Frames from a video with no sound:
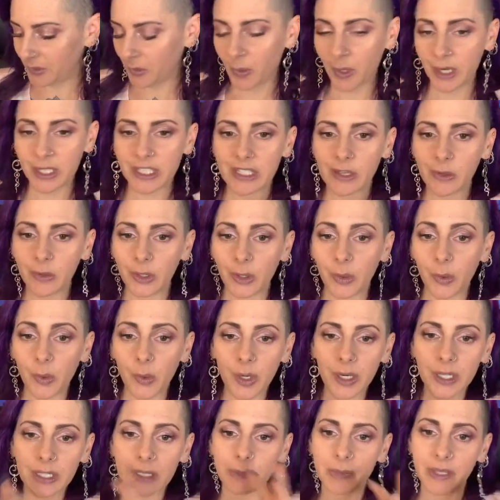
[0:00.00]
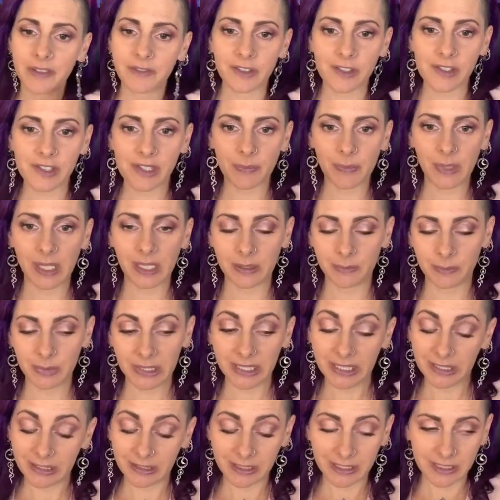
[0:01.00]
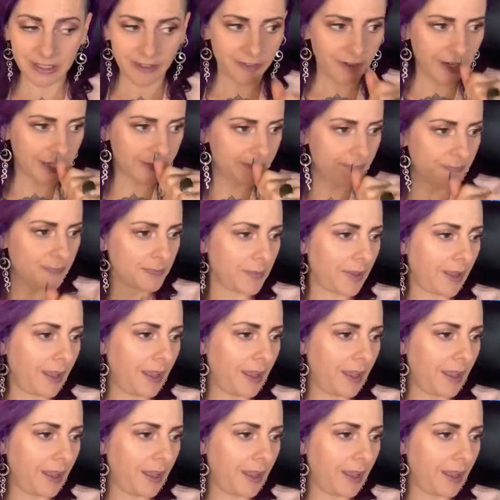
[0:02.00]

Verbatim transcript: Or it's or it'll be for something completely different.